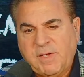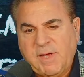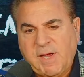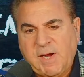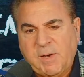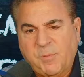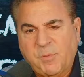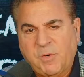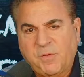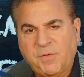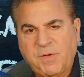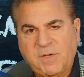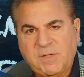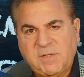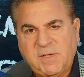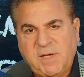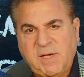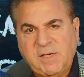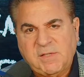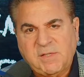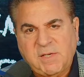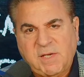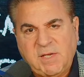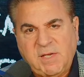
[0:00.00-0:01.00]
camera that
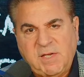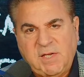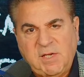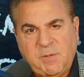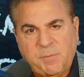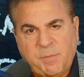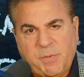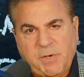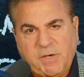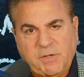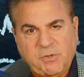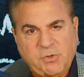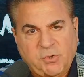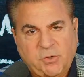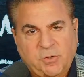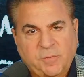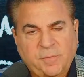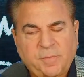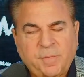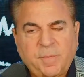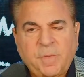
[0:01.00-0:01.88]
takes a heat picture.